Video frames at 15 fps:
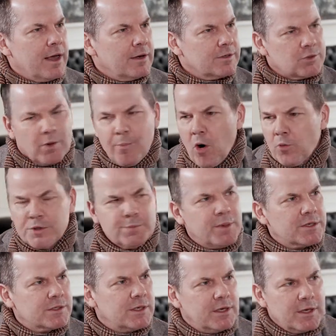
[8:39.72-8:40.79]
and so I'm always
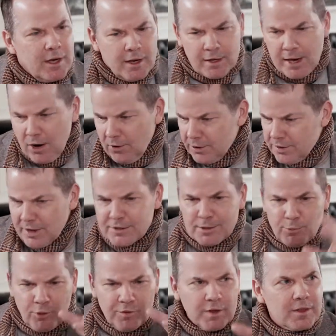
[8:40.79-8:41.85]
busy carrying things
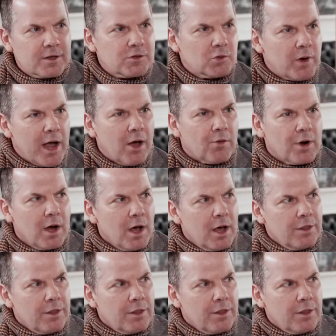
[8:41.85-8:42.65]
and moving things around.